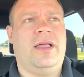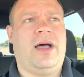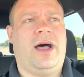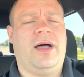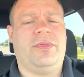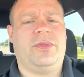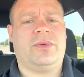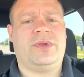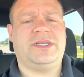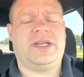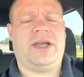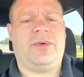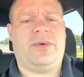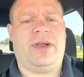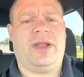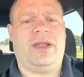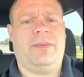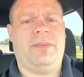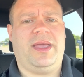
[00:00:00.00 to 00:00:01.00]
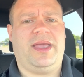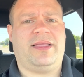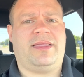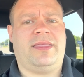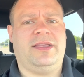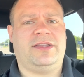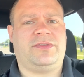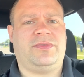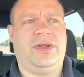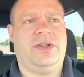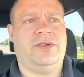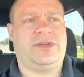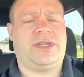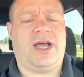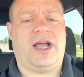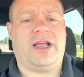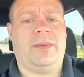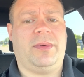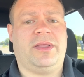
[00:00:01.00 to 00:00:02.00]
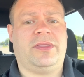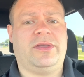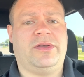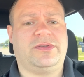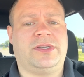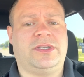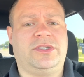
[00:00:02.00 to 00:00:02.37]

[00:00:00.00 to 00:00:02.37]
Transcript: the reason I wanted to make this video talking about those